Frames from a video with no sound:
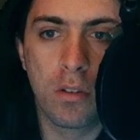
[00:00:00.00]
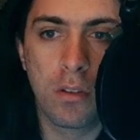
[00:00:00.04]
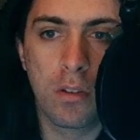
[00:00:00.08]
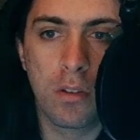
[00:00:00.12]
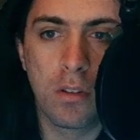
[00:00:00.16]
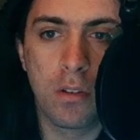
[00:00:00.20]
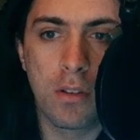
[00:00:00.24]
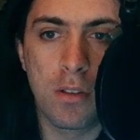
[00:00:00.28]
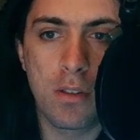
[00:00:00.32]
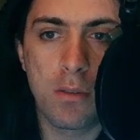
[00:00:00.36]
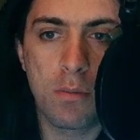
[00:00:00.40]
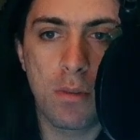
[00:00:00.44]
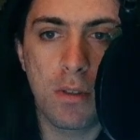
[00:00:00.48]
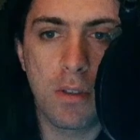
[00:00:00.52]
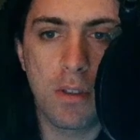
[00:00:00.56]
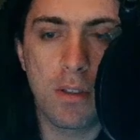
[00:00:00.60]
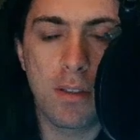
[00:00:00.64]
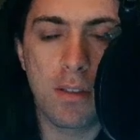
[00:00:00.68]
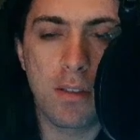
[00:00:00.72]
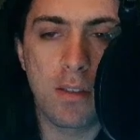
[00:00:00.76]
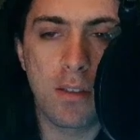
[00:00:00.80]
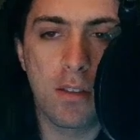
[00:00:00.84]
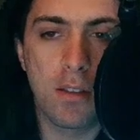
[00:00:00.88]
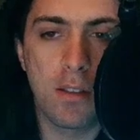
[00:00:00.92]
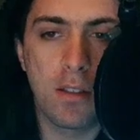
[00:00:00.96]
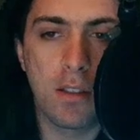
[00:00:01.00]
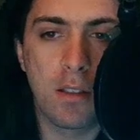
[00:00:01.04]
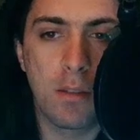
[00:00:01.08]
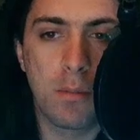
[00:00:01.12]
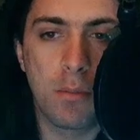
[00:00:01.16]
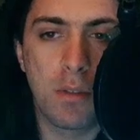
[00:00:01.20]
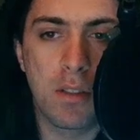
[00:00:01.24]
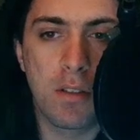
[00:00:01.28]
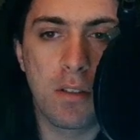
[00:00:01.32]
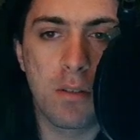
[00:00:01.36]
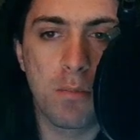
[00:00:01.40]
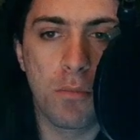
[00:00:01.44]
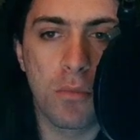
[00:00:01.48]
This one is a little
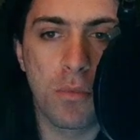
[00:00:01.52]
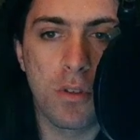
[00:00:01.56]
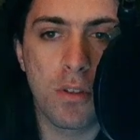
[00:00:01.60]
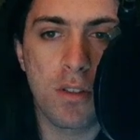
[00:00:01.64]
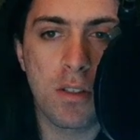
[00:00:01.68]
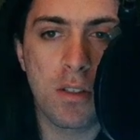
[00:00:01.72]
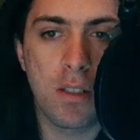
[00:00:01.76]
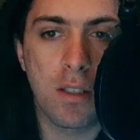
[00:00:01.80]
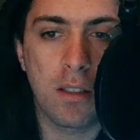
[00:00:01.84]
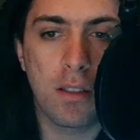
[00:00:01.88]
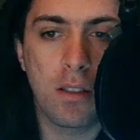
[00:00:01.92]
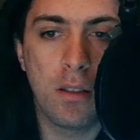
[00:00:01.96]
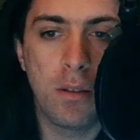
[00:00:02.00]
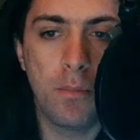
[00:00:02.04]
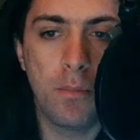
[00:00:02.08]
bit more subtle.